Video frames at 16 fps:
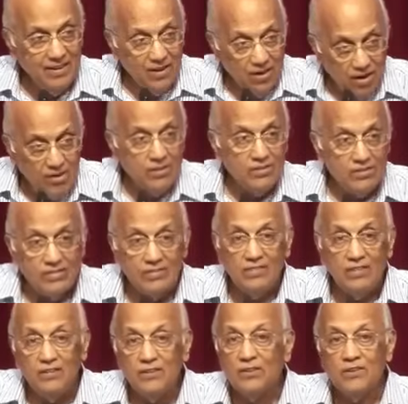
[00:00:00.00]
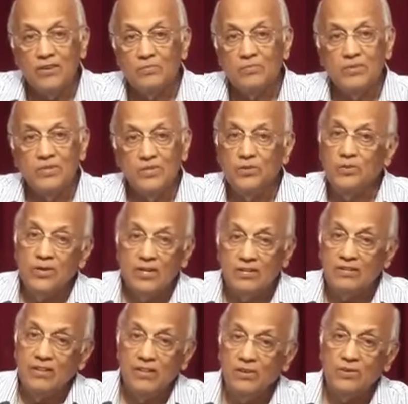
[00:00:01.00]
God doesn't think you're humble. You
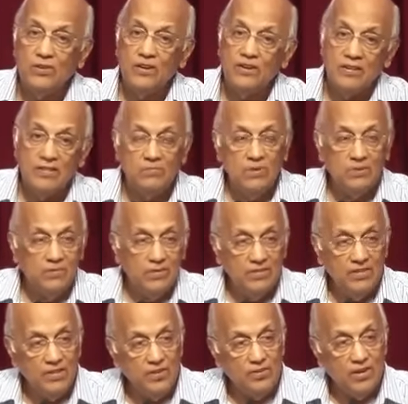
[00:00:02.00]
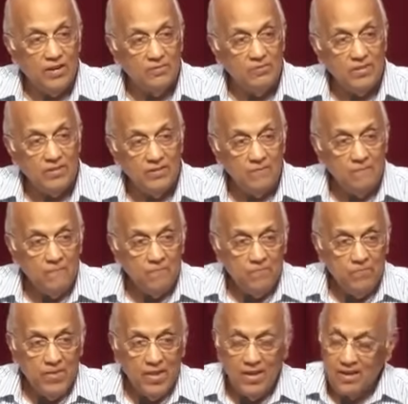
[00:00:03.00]
can think you are, other people think you are, but
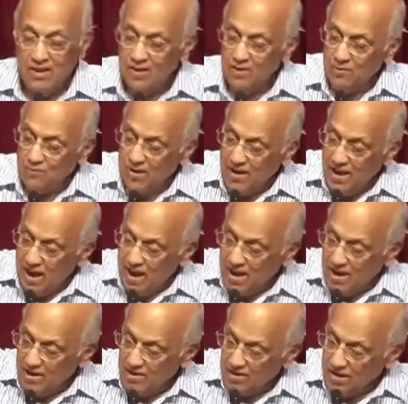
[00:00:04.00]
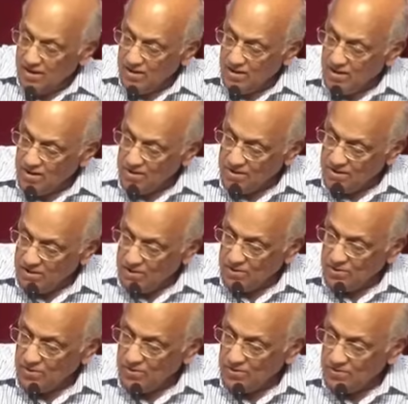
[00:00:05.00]
when anger can conquer
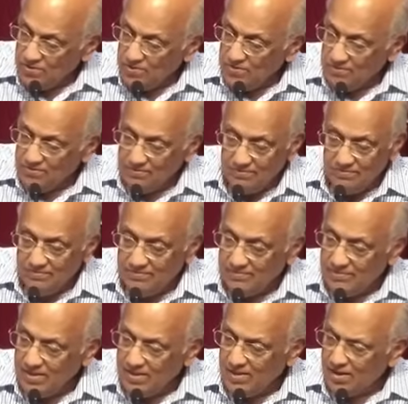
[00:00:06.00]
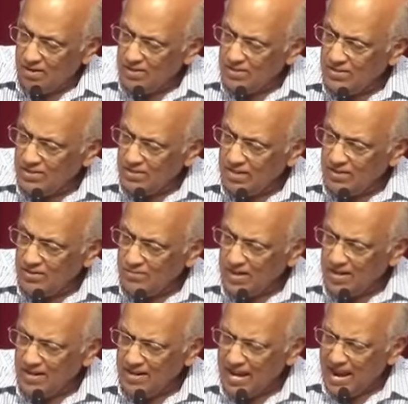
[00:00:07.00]
you, God is not... You
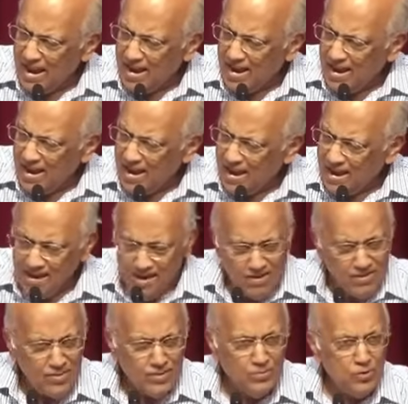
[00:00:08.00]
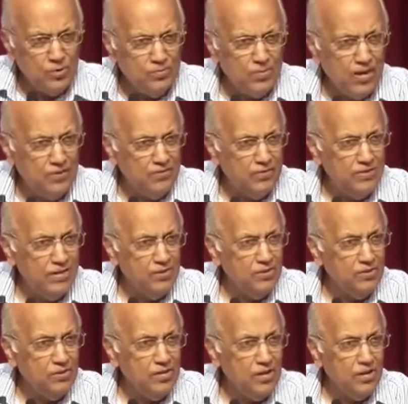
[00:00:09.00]
mean anger is more powerful than
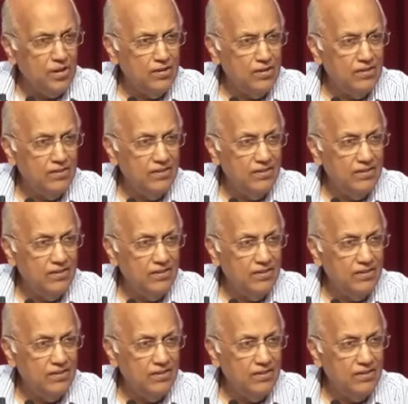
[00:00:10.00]
your God?